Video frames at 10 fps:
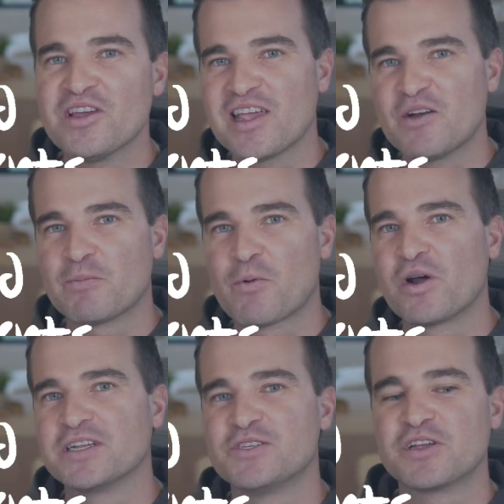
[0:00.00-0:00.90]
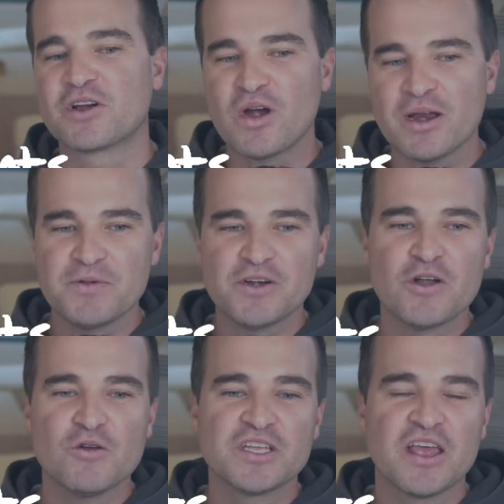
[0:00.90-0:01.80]
will it get reported to the credit
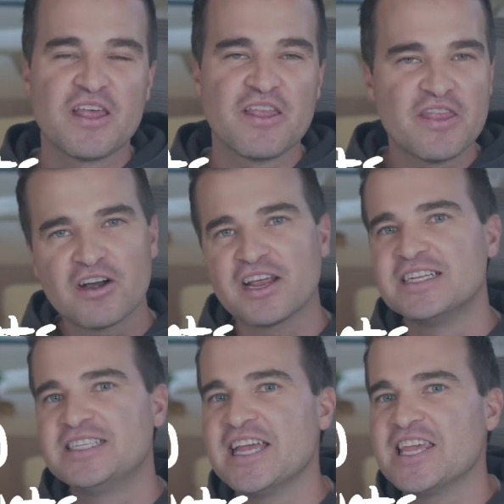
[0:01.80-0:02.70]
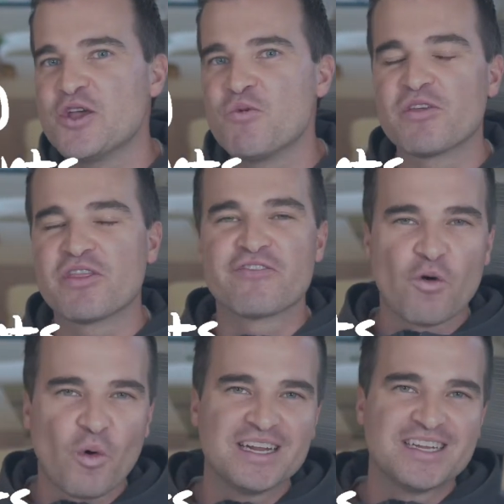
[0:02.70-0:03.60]
bureaus, they're going to ding you with a
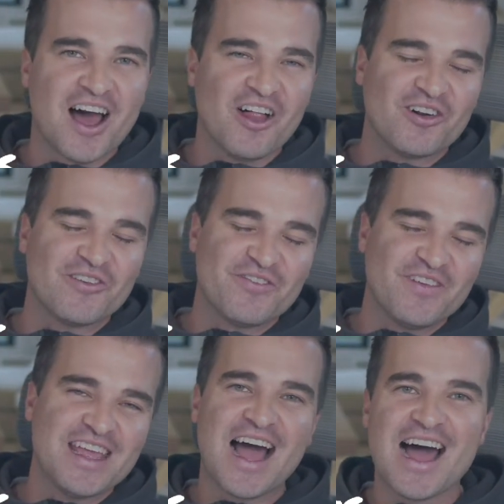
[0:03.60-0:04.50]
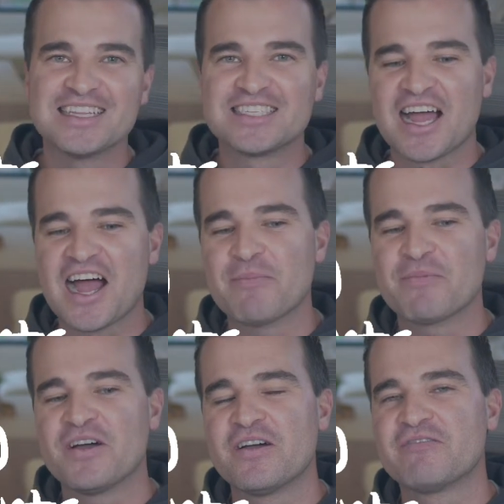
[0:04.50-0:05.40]
$40 fee on
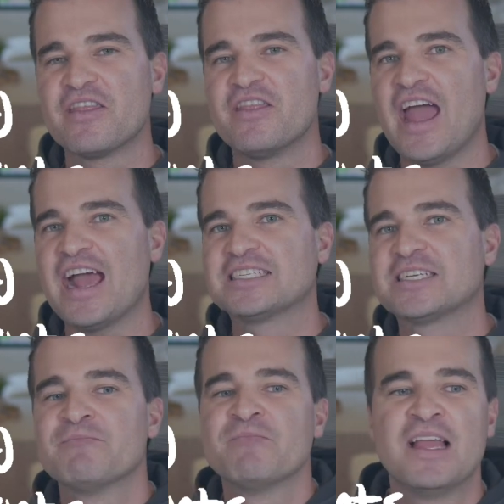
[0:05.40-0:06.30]
top of that.